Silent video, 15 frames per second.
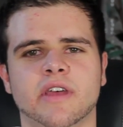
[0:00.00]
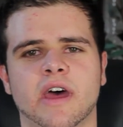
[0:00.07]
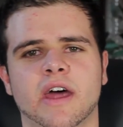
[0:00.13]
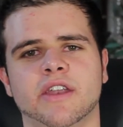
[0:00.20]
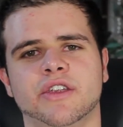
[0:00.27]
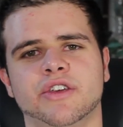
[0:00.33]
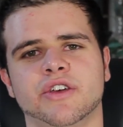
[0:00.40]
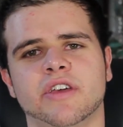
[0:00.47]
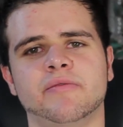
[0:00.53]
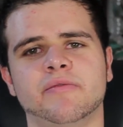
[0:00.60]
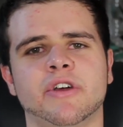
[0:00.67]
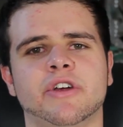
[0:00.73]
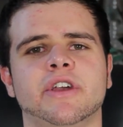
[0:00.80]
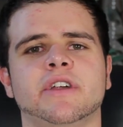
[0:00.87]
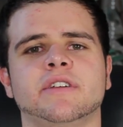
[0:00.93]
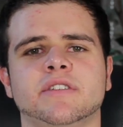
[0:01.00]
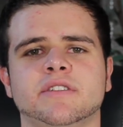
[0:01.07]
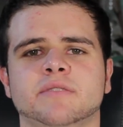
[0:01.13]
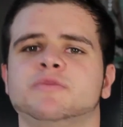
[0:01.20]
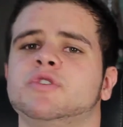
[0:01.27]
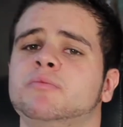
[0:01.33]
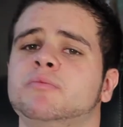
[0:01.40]
and you give me
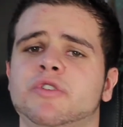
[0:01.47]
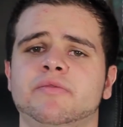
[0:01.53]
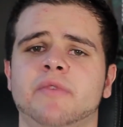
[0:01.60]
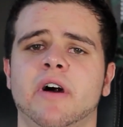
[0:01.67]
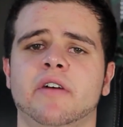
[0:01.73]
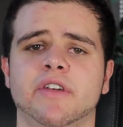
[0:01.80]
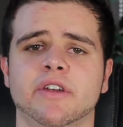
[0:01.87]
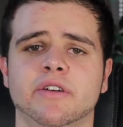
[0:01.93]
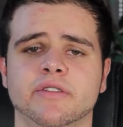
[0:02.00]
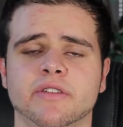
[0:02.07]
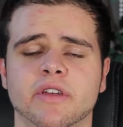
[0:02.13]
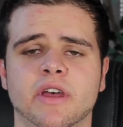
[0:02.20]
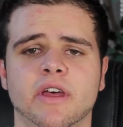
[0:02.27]
criticism to improve my videos.